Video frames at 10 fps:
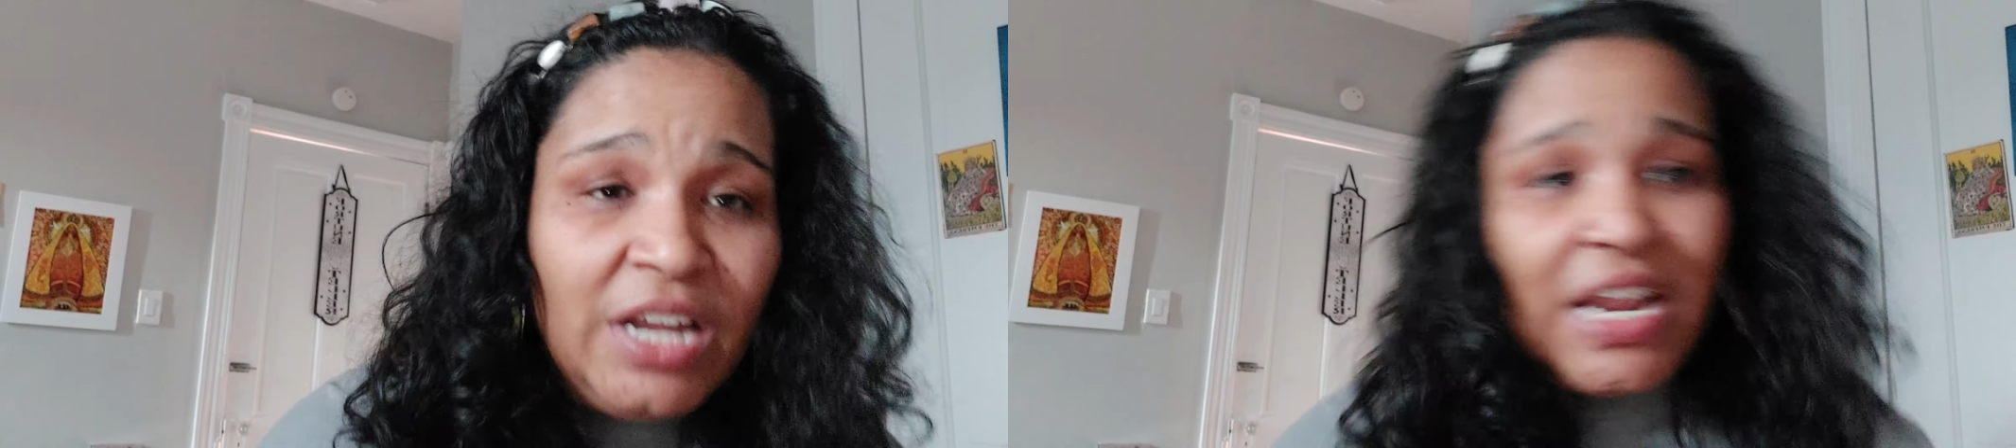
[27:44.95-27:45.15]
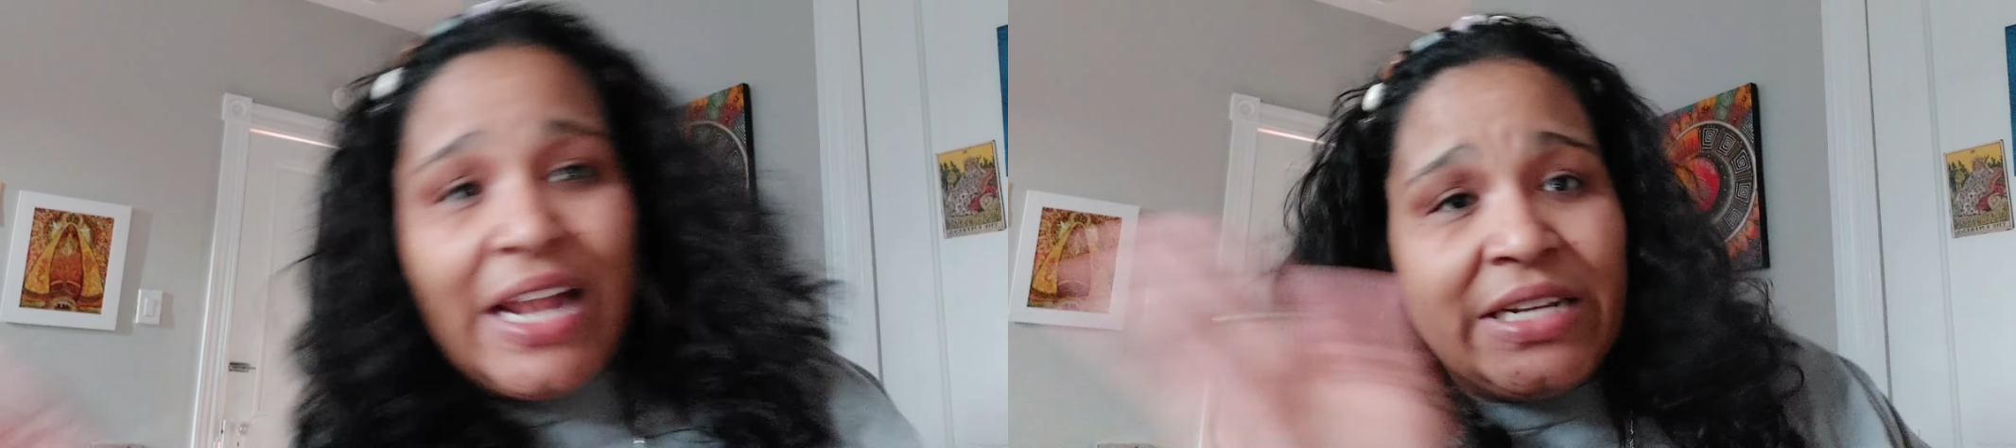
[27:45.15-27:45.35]

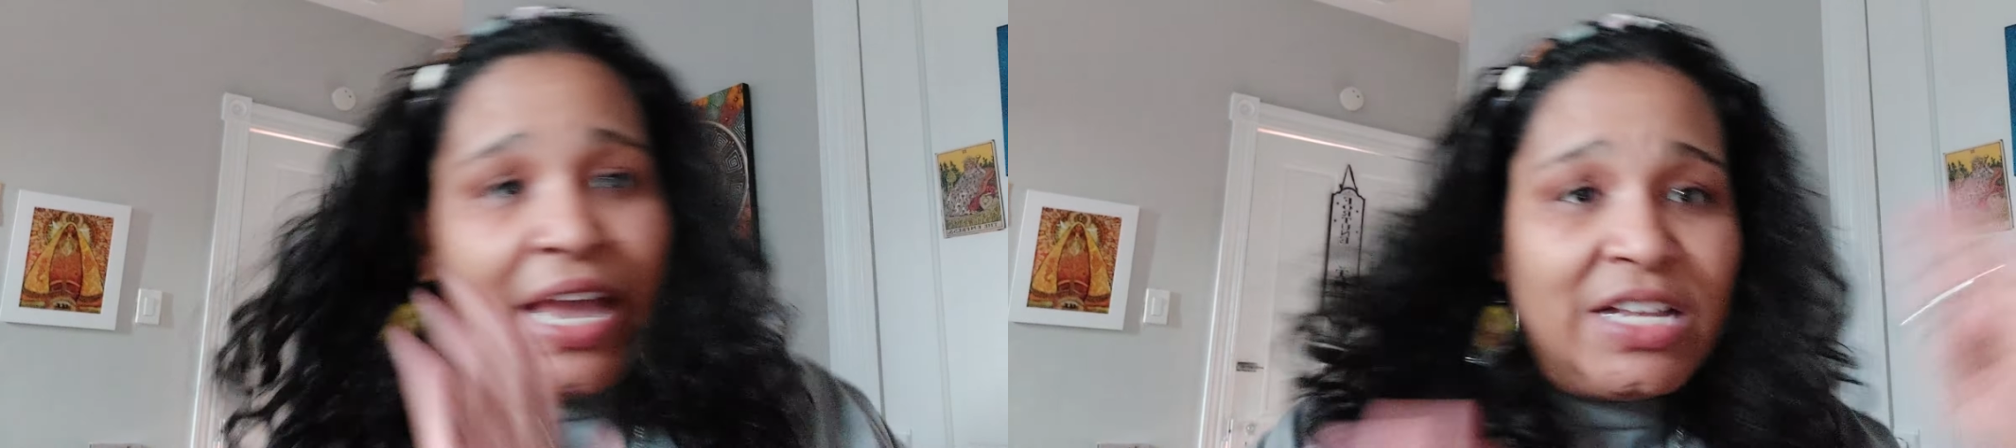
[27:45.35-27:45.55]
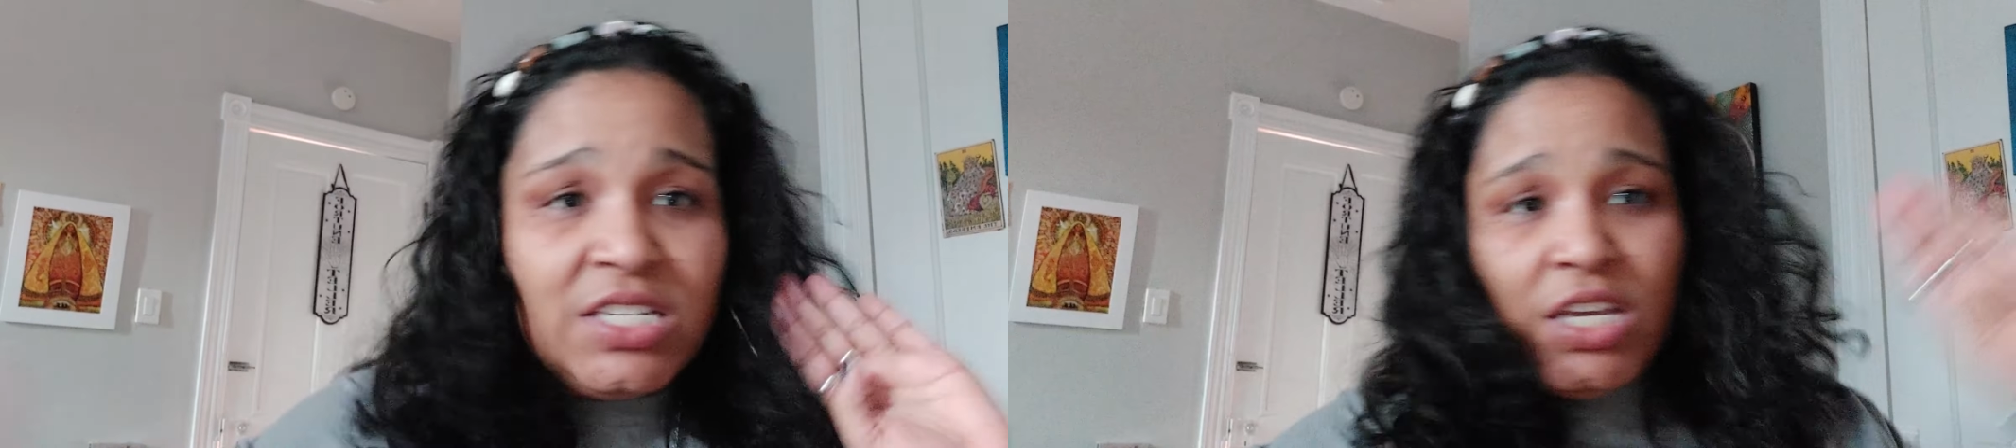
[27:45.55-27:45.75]
not
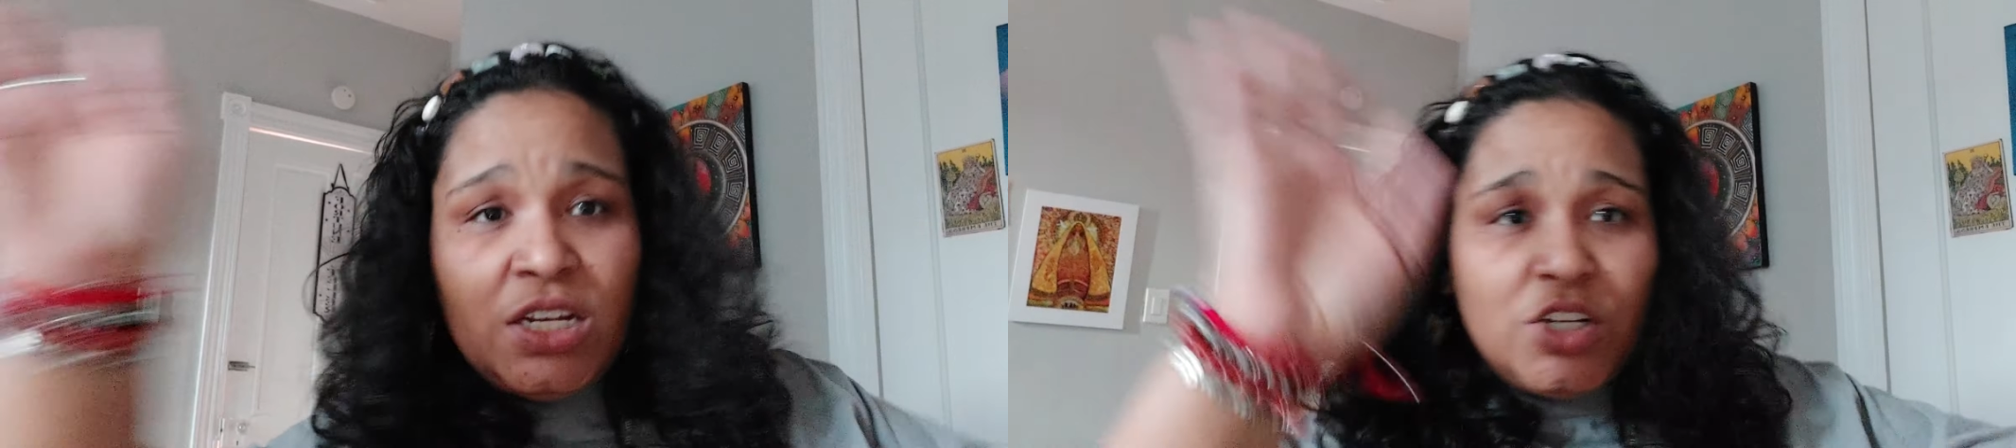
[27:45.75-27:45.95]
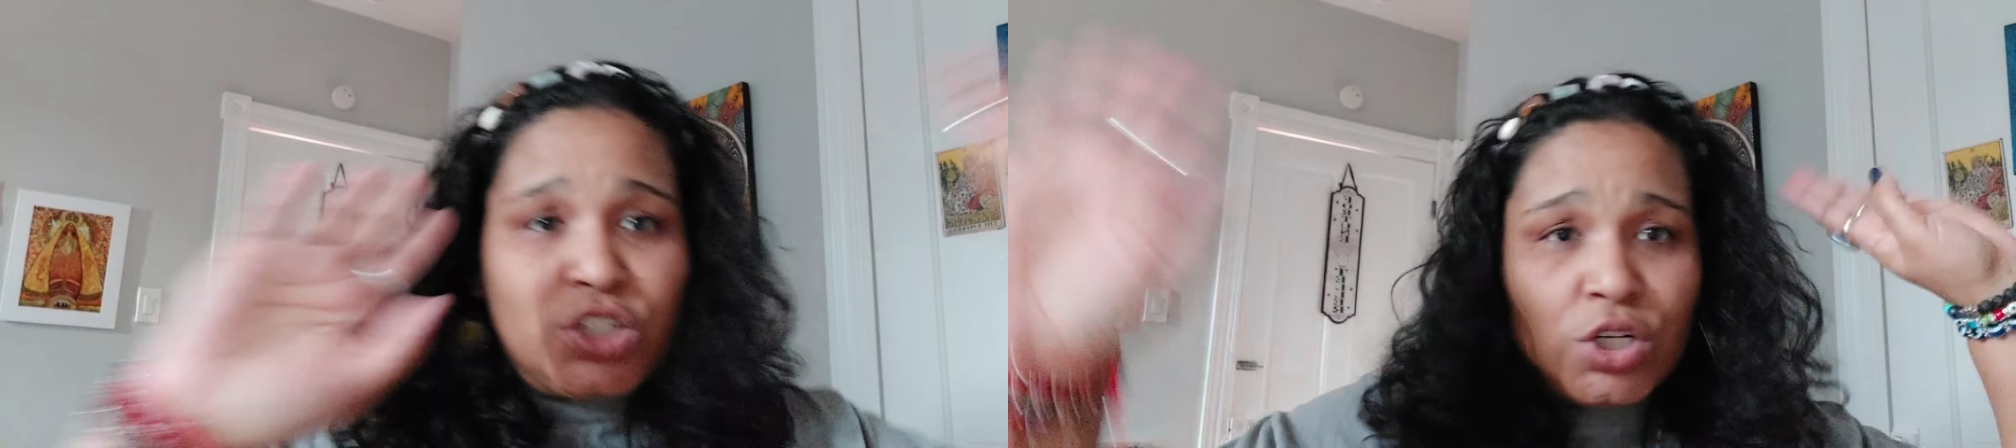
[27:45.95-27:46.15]
dancing
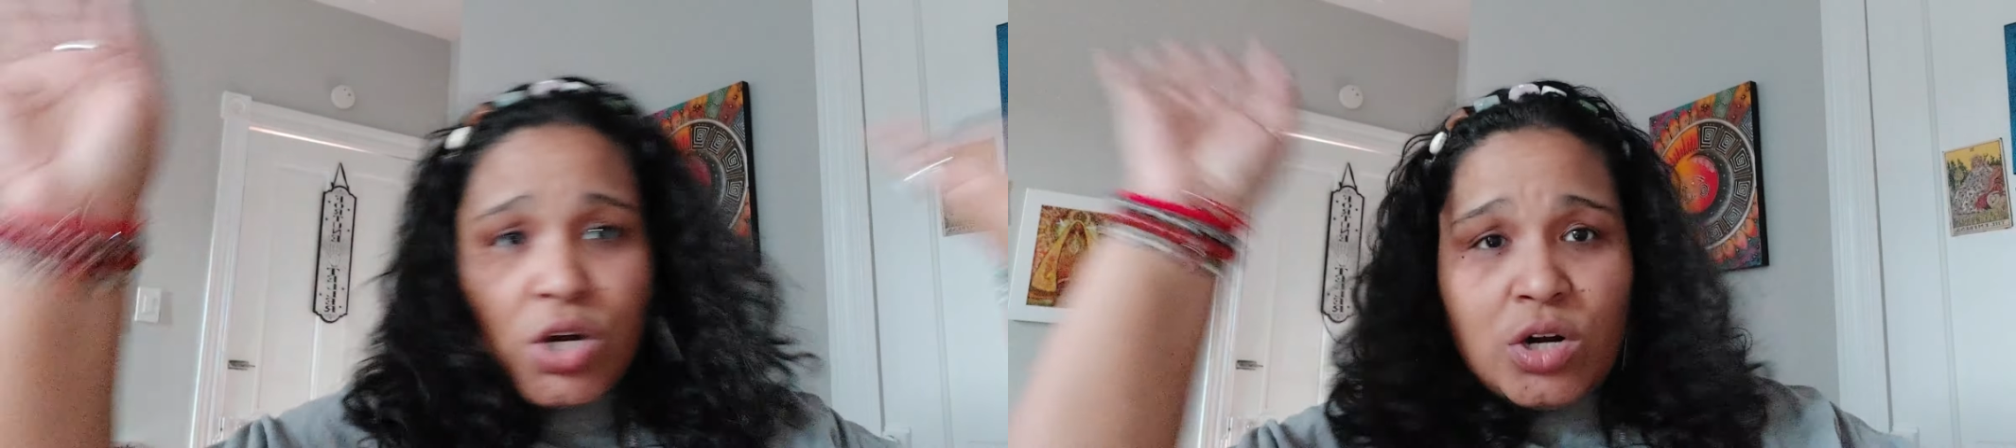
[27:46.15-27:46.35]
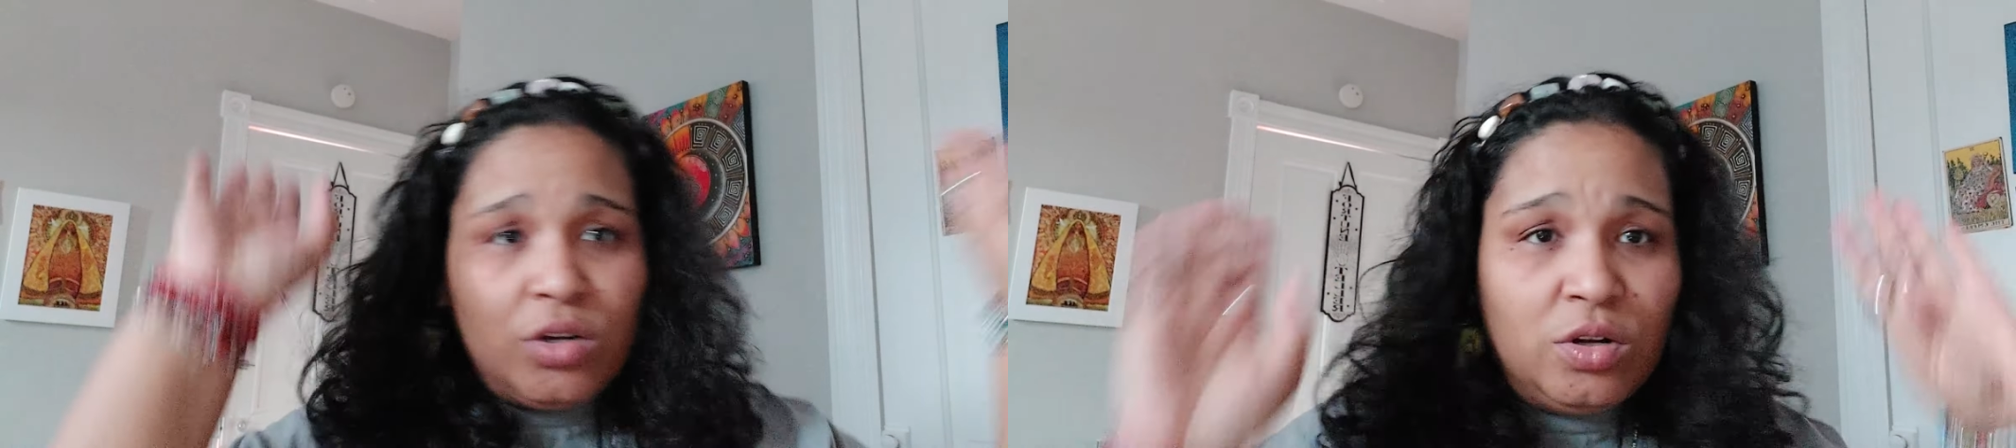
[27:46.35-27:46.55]
in a
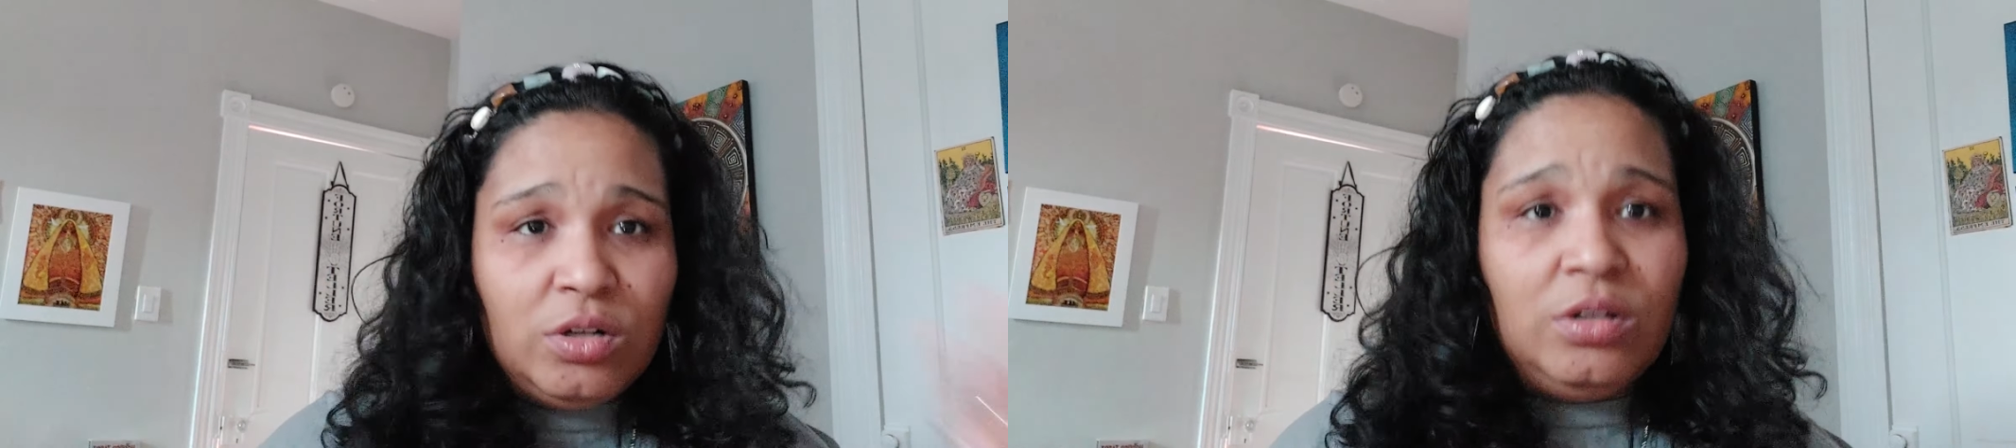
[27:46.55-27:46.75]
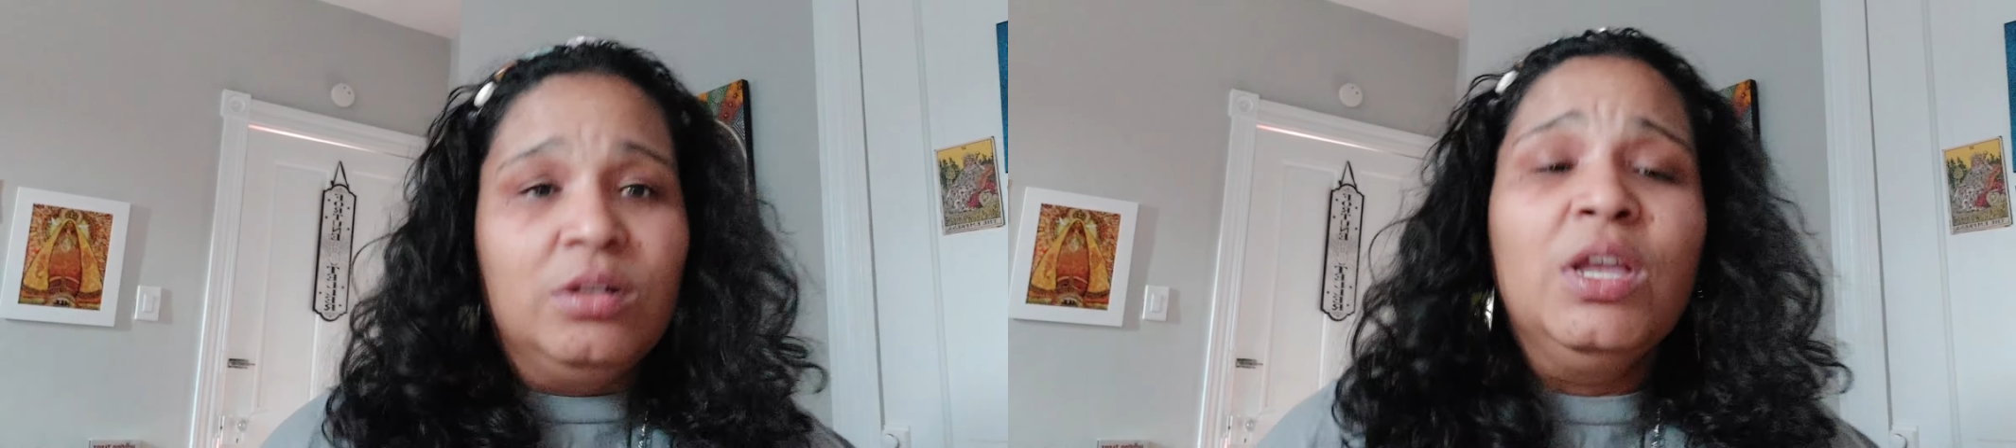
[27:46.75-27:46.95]

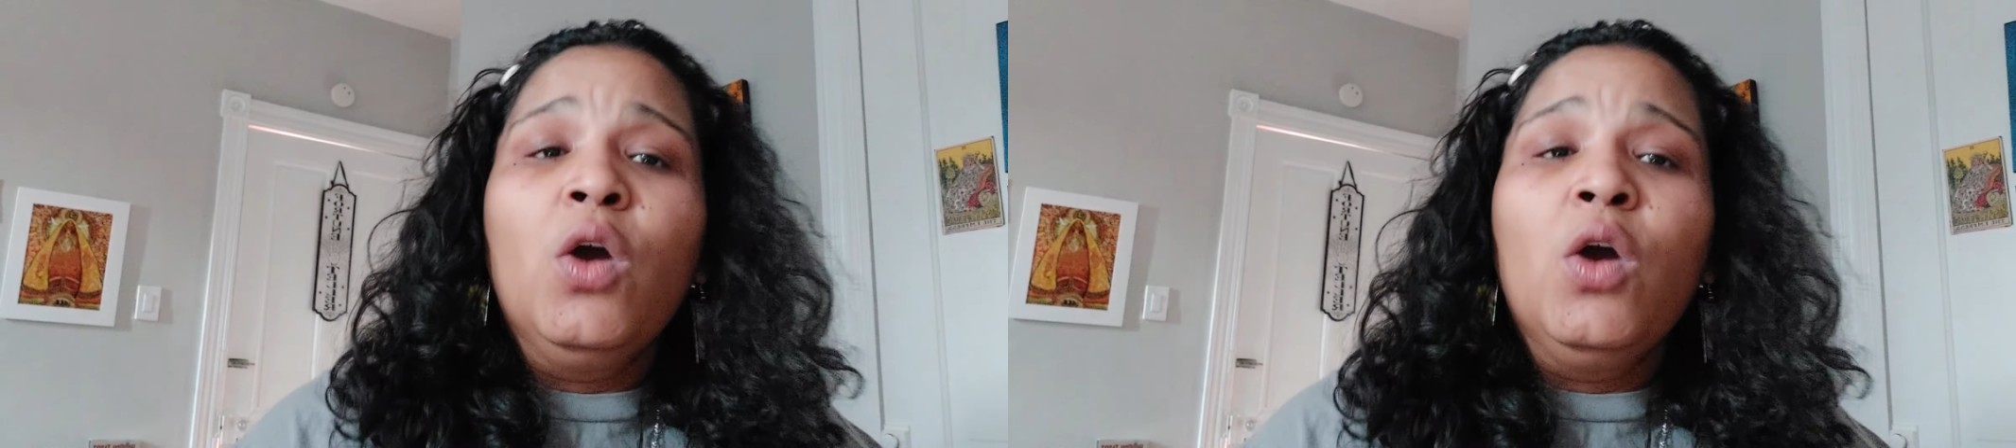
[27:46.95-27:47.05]
circle.